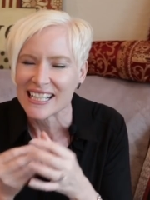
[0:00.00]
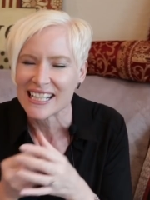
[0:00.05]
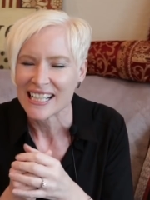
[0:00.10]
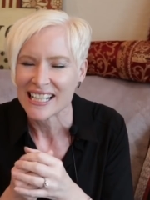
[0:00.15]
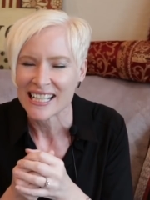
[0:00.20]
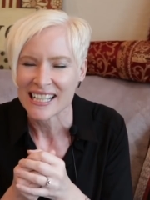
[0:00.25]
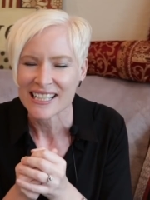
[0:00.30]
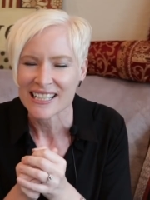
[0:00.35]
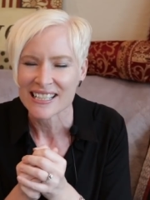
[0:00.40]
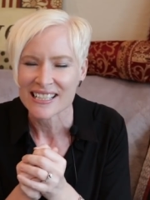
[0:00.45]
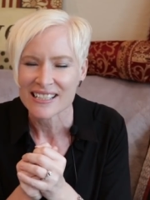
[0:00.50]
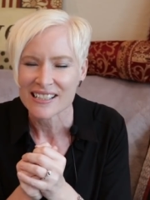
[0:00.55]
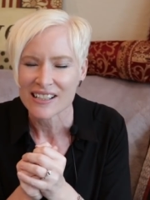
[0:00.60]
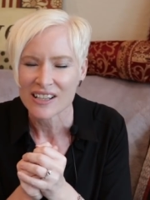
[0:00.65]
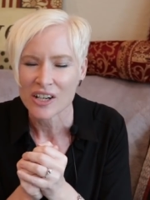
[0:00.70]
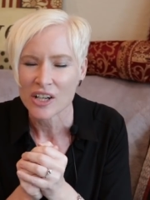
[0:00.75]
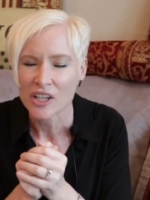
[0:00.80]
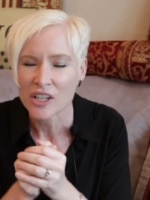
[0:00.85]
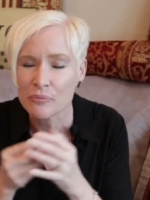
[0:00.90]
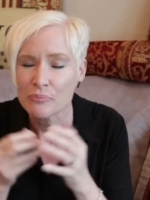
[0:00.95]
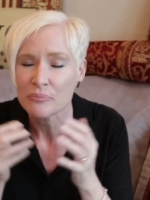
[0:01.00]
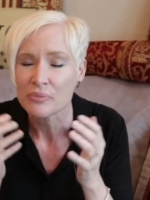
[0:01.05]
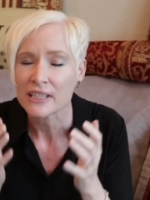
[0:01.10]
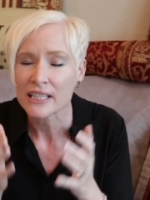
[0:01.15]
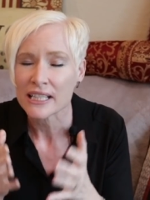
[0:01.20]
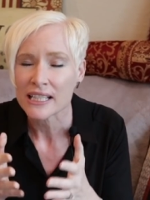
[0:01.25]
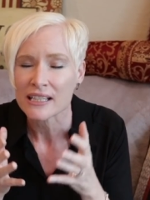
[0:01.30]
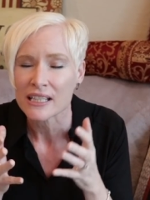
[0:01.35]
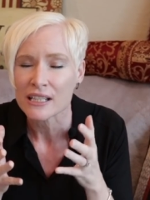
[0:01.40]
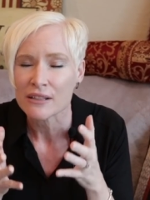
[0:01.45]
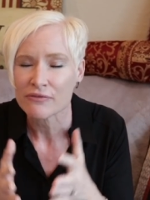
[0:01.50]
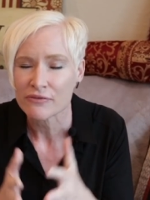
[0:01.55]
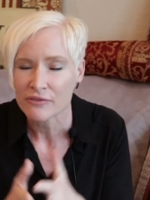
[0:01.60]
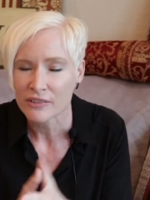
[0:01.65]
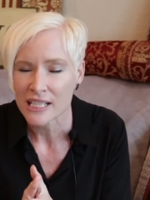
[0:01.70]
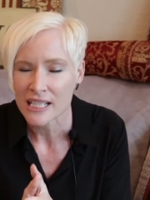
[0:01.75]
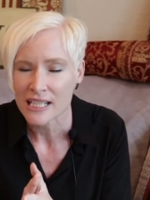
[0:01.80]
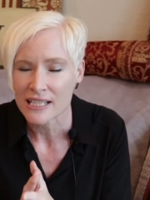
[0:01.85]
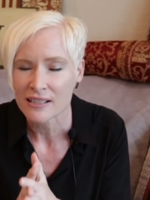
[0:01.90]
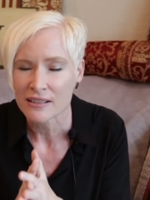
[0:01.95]
and are completely
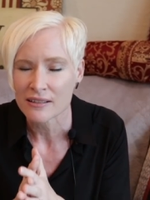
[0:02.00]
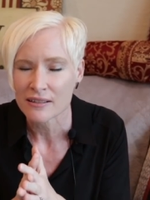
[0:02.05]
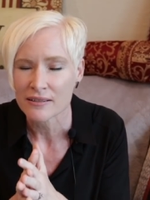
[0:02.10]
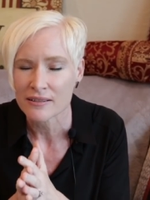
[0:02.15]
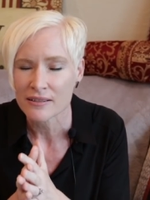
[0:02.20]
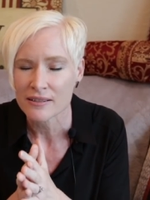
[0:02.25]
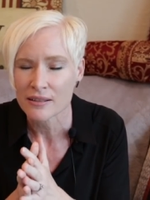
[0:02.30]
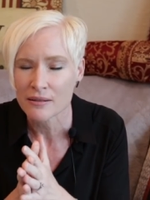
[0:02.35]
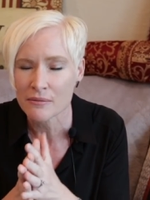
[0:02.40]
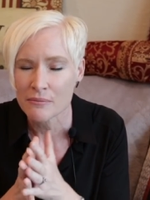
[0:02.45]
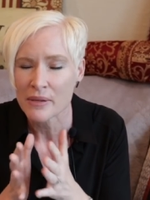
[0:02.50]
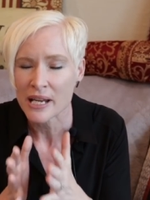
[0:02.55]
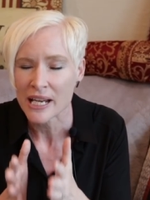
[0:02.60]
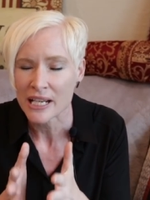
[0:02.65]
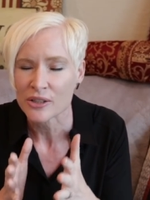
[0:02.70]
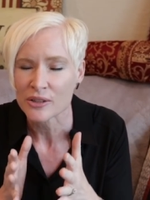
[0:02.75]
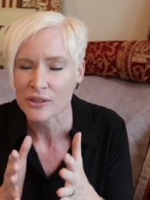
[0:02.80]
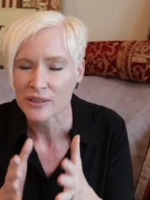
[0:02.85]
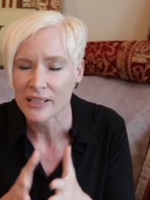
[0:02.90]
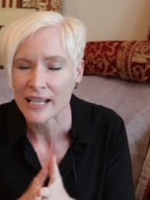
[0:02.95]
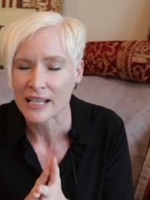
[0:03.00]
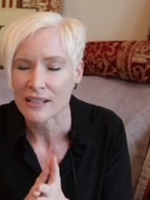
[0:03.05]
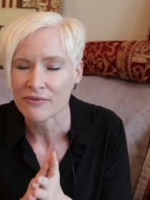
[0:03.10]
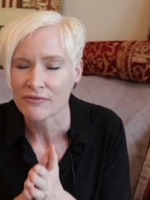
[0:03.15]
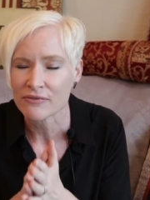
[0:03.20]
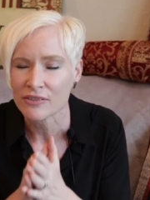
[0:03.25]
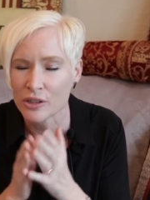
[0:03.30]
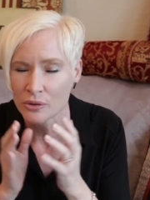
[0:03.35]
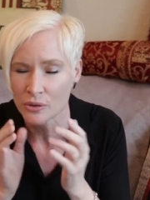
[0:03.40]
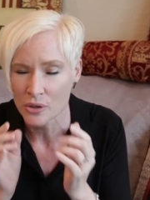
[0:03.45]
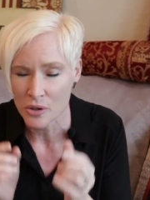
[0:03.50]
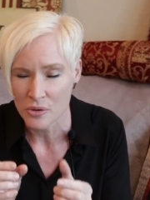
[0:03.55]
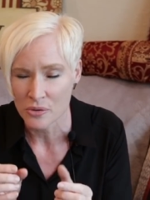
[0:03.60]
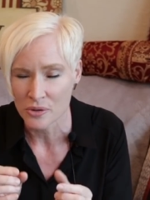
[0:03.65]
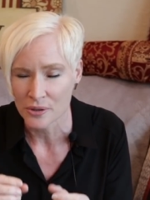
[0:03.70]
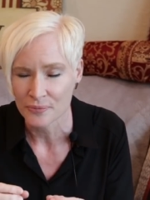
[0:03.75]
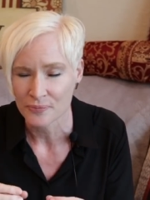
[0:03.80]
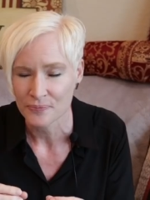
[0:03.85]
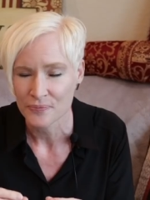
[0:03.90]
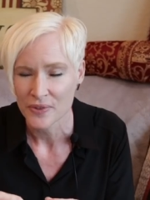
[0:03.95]
free to, to make your life your
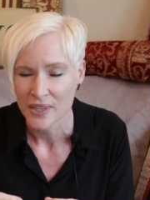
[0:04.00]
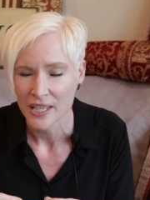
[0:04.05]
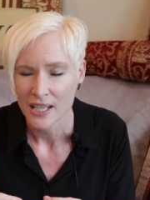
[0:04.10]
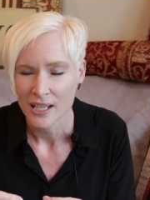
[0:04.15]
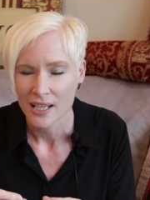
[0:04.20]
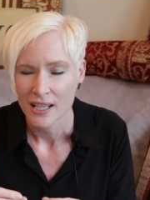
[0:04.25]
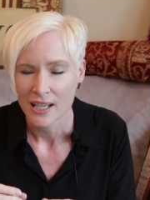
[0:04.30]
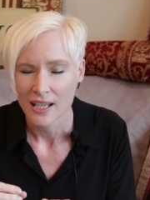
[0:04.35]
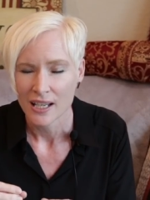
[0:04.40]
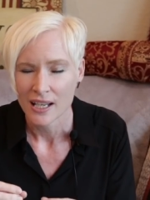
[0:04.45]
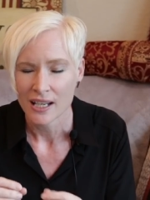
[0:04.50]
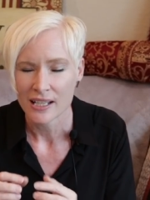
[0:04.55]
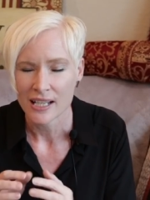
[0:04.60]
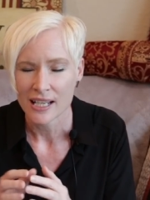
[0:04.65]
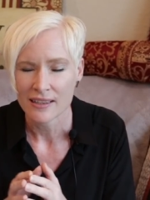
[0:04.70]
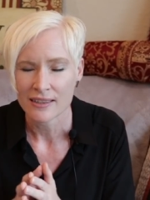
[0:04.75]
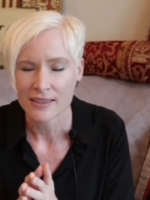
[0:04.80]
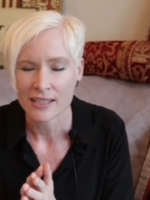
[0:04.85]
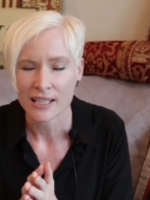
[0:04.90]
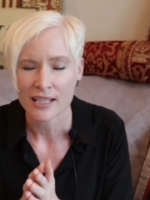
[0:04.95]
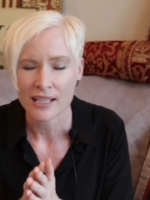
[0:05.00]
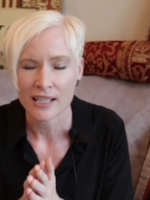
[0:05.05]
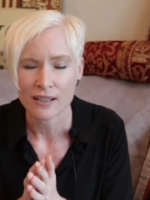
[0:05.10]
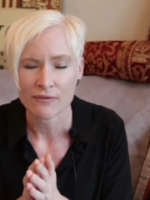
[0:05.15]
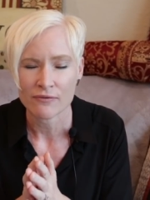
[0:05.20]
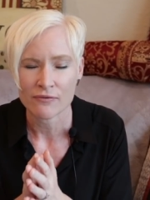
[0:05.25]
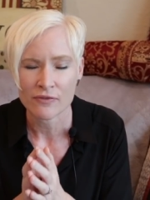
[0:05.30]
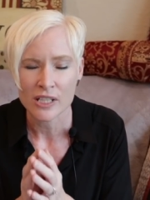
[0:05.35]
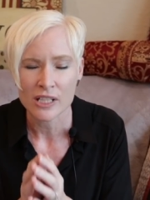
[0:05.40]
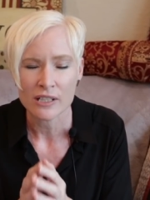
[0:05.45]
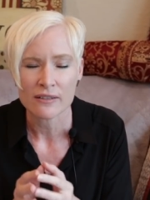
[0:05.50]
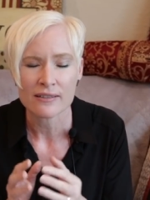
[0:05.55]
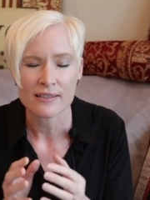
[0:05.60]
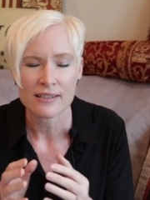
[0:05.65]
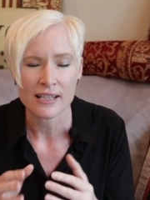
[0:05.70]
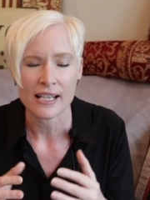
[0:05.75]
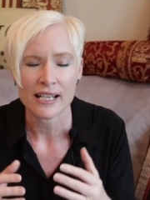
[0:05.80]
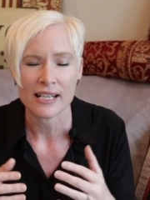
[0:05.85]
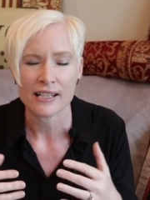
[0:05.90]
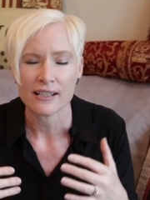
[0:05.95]
own. And I think it
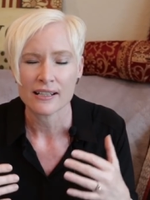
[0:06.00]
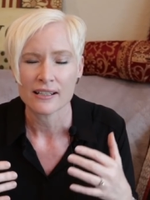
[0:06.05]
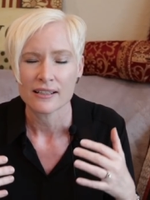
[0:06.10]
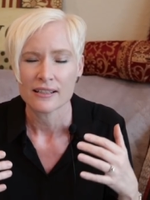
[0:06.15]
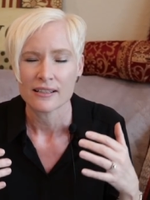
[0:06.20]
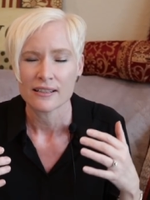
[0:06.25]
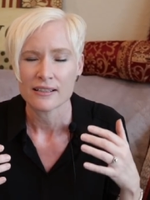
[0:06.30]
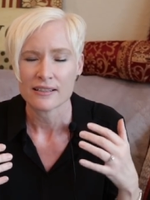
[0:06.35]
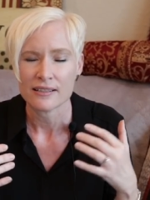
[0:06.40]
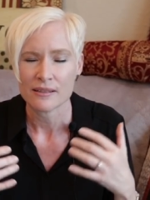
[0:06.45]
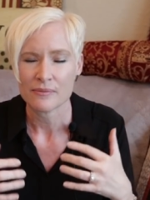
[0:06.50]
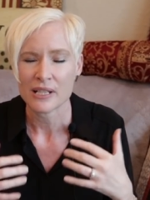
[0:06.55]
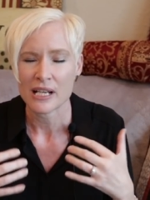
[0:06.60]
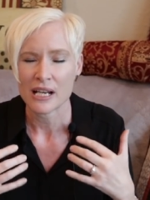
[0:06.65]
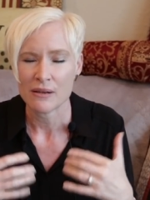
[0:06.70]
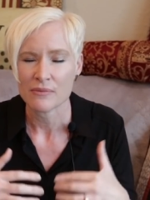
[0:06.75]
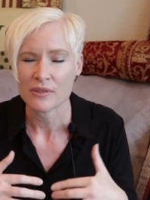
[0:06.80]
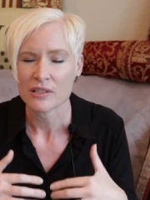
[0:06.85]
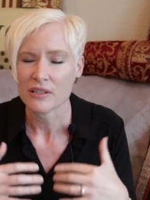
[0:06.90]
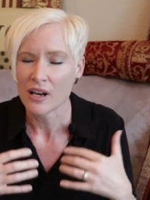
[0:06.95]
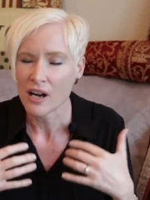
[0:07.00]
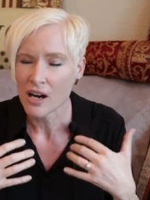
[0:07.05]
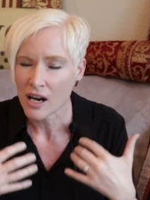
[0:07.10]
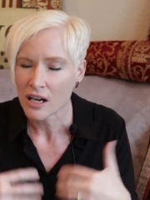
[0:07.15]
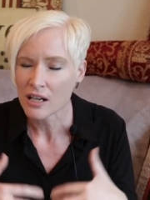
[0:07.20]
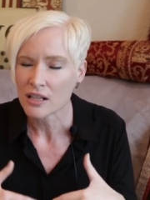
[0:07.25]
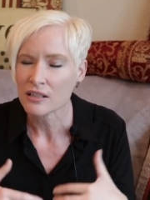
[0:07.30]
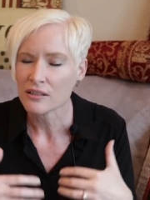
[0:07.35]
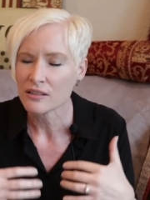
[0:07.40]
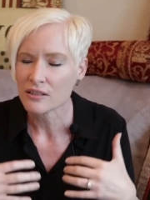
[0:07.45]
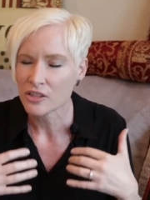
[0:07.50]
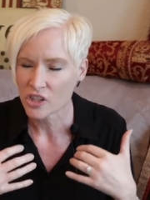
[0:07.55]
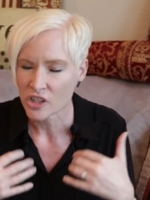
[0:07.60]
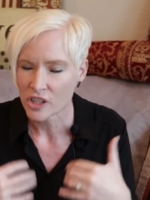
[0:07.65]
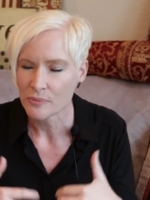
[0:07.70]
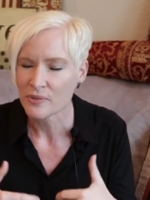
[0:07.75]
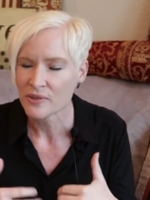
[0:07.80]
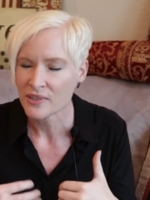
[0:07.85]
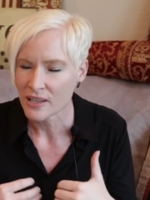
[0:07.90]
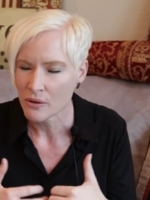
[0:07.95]
feels like sometimes the
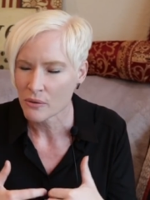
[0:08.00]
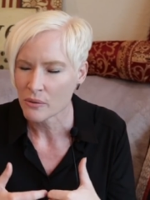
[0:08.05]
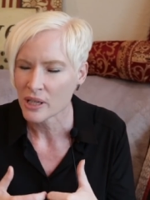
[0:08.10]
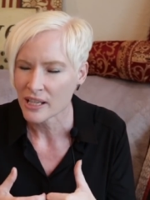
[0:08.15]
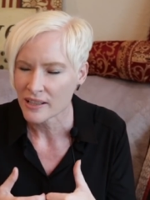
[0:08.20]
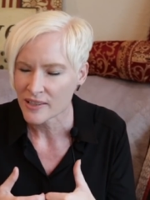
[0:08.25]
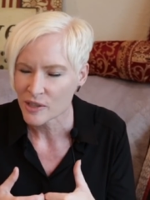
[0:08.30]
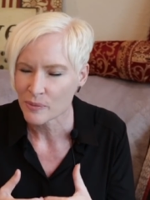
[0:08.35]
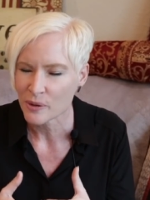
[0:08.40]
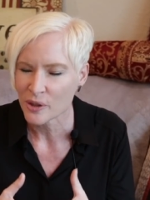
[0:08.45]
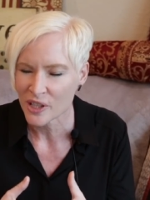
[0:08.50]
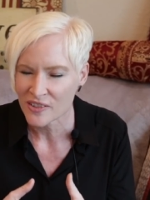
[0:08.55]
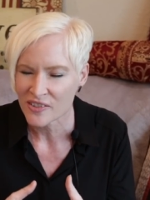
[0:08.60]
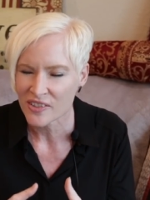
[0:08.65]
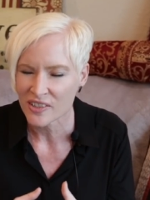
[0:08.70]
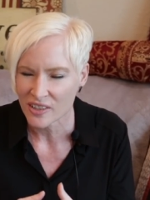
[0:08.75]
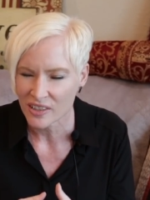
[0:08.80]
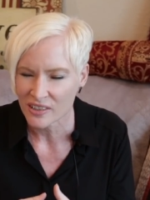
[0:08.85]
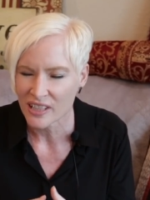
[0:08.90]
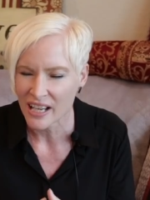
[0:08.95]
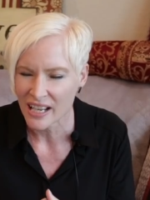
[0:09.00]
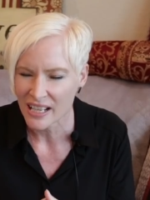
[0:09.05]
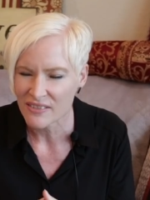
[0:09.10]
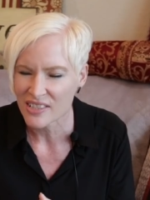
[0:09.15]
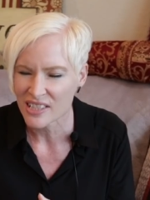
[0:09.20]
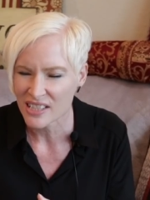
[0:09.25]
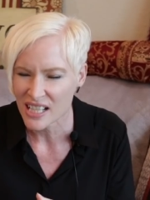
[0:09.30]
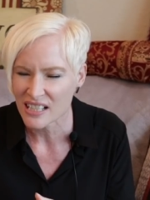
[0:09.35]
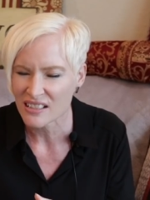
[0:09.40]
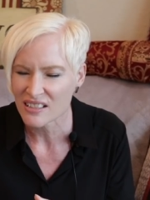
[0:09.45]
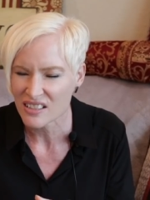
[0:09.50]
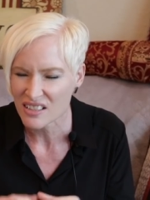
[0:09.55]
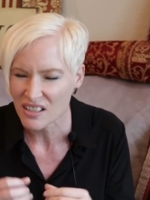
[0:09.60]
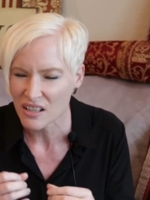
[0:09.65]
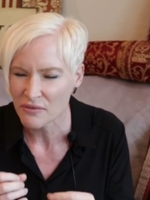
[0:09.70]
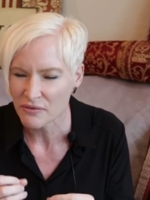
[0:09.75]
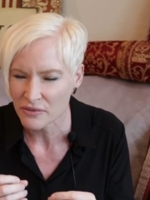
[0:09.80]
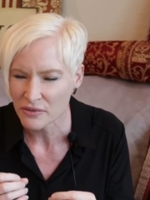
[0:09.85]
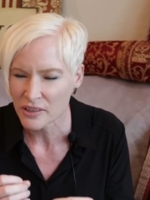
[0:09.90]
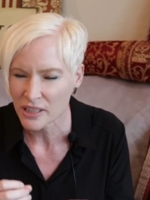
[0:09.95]
hardships that we experience in our lives and that
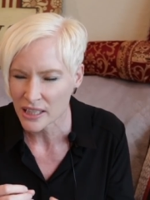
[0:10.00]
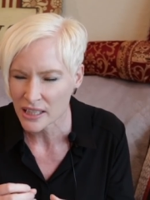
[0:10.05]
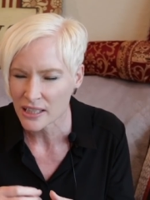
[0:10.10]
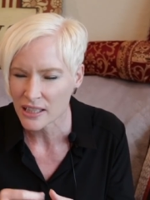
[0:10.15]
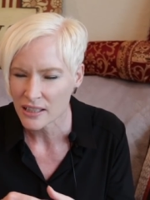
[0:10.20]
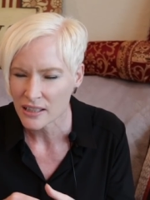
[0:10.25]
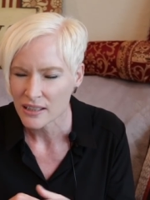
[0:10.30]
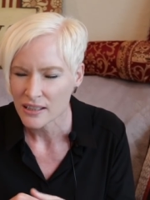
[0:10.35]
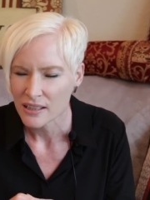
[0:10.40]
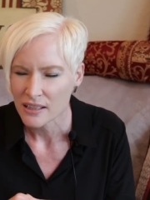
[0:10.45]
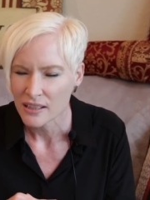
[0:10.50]
suffering,